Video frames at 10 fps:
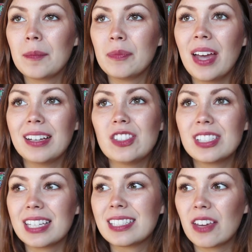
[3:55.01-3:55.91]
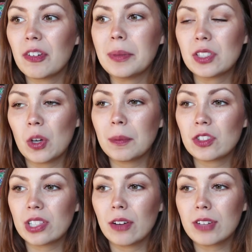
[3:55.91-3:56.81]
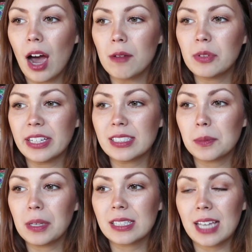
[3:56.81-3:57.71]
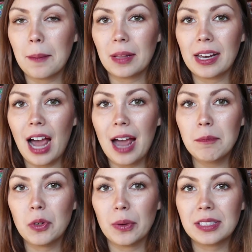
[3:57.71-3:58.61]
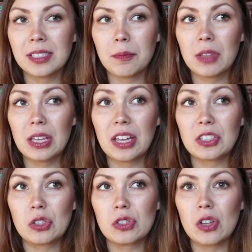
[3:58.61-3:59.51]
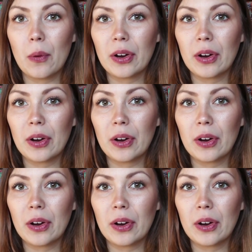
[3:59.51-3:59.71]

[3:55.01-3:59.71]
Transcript: yeah, it just it's given me so much self-confidence because I'm like I'm doing something that's so